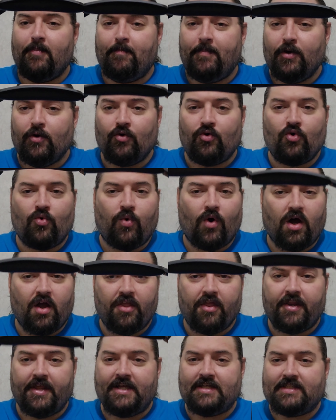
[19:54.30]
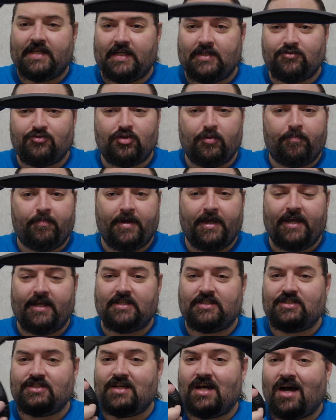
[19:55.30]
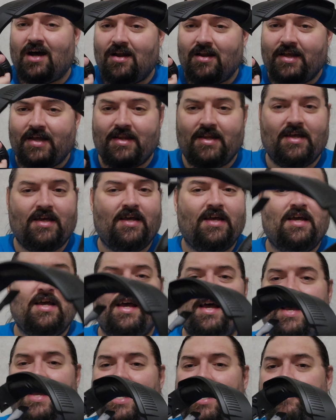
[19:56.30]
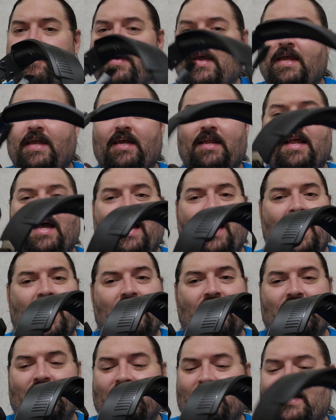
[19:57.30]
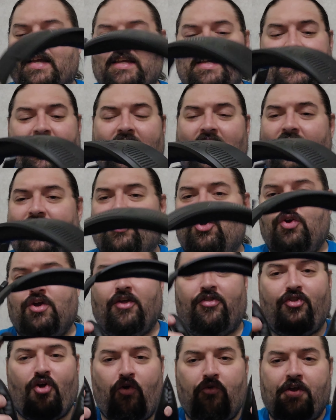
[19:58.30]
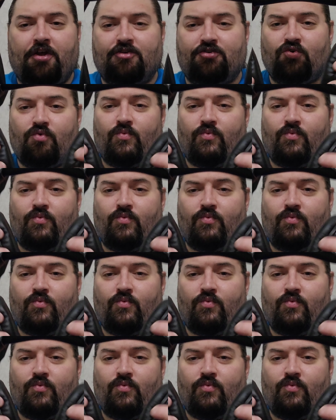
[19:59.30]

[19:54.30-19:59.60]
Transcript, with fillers: Build quality seems to be solid. I mean, uh, yeah, you could throw these